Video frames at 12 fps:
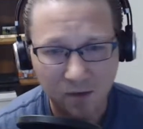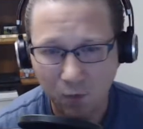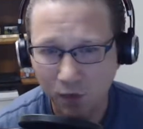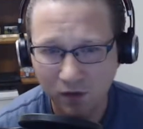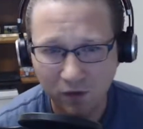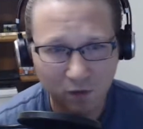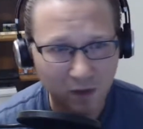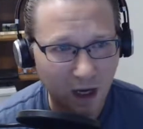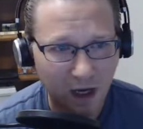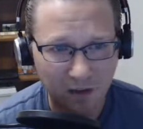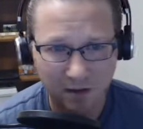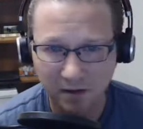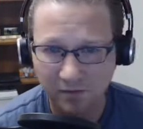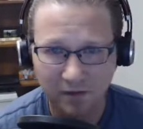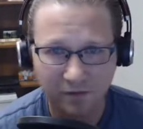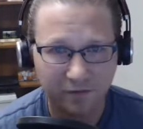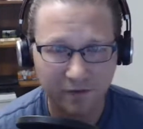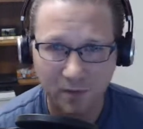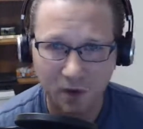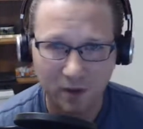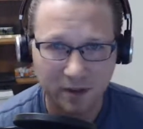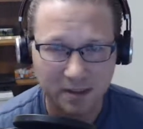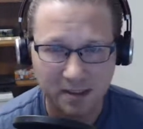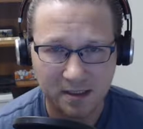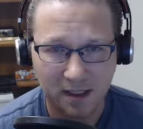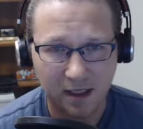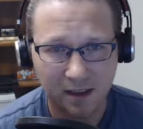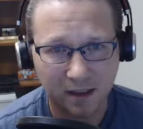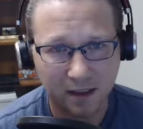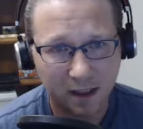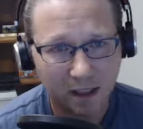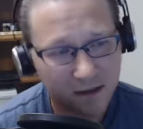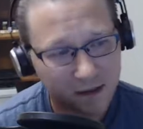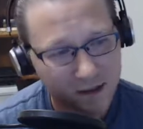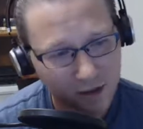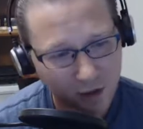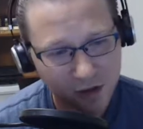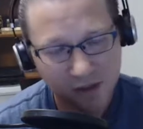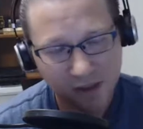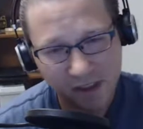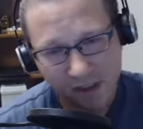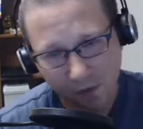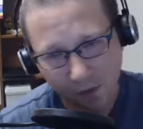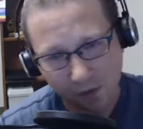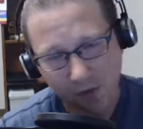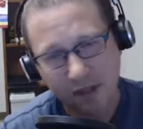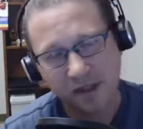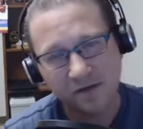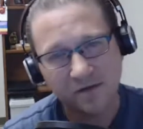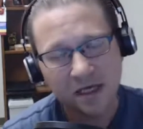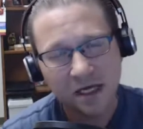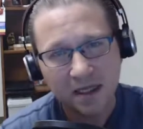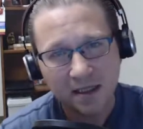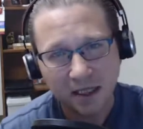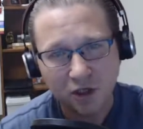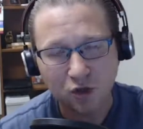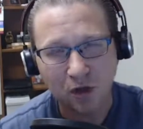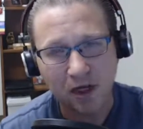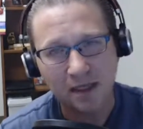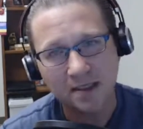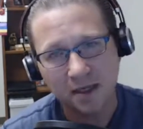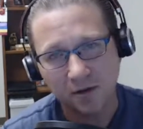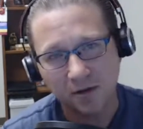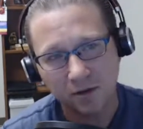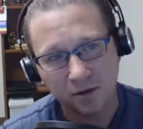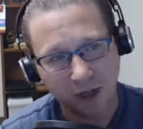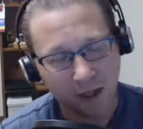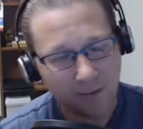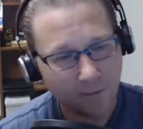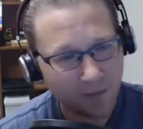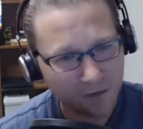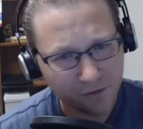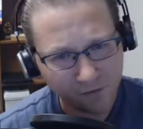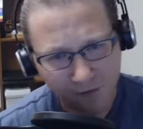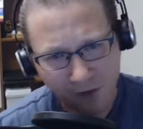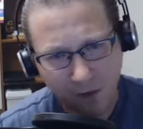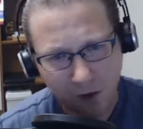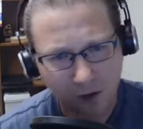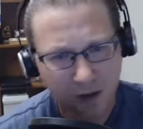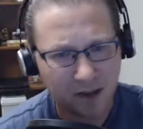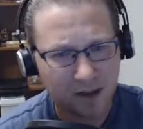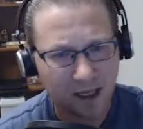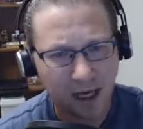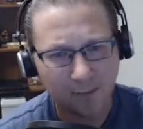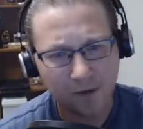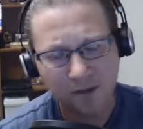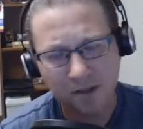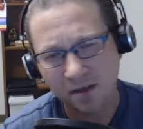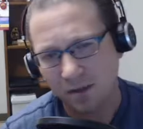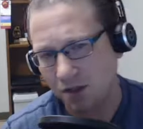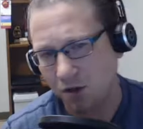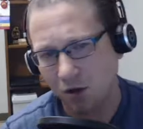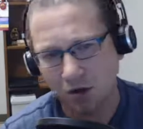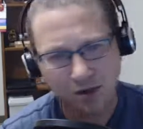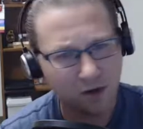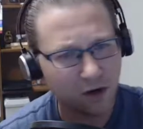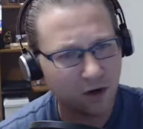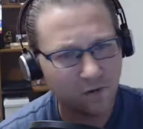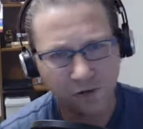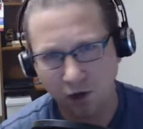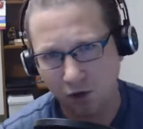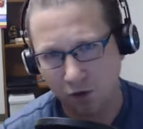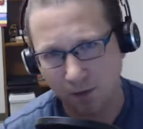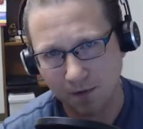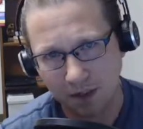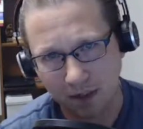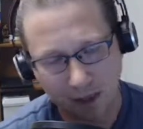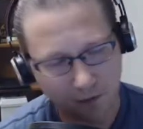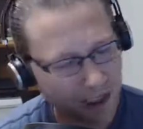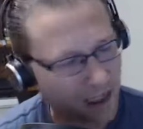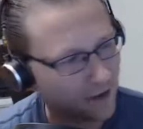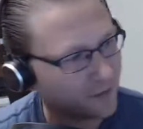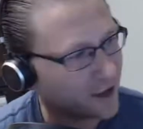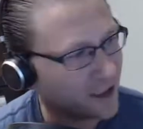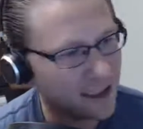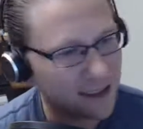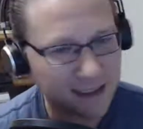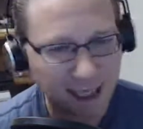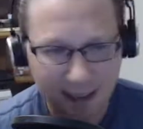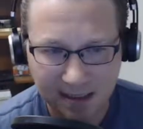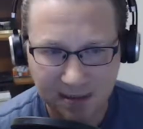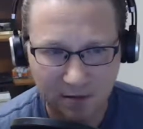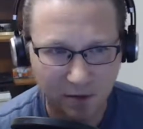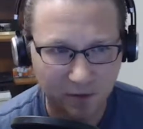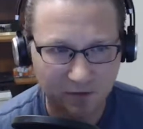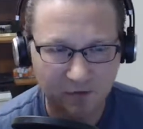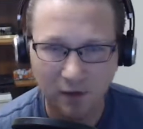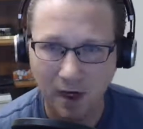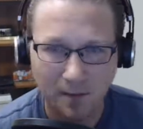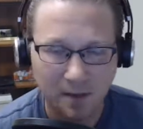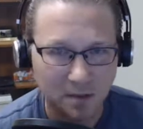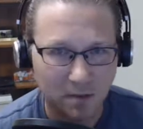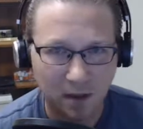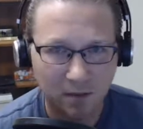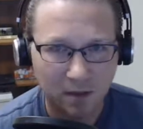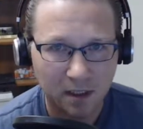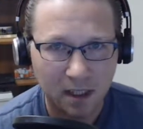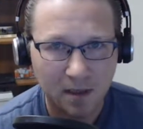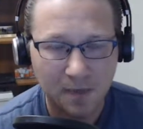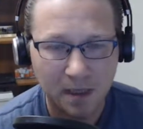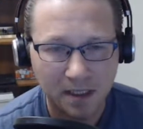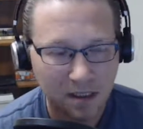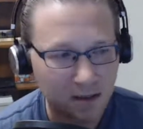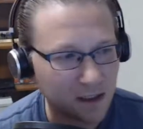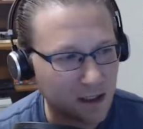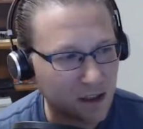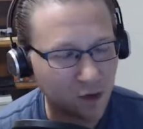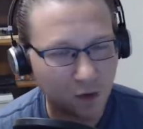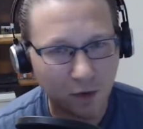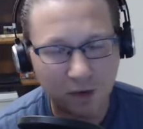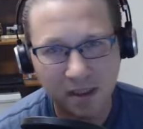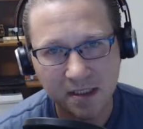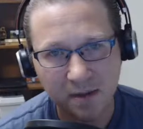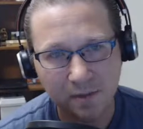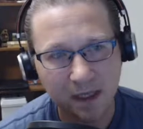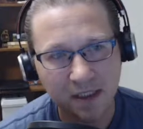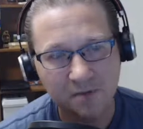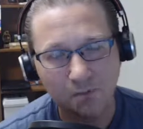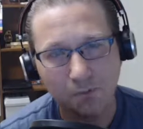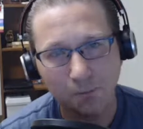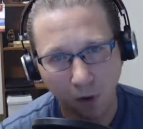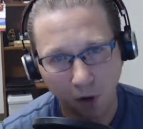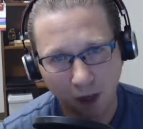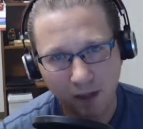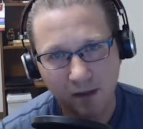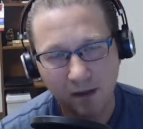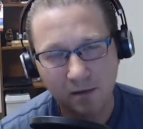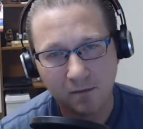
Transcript: We do not live in a free market society. The socialists and the progressives, they try and tell you that the free market and capitalism has caused all of the corruption that we have. That is a load of crap as well. Basically, it's cronyism. It's bought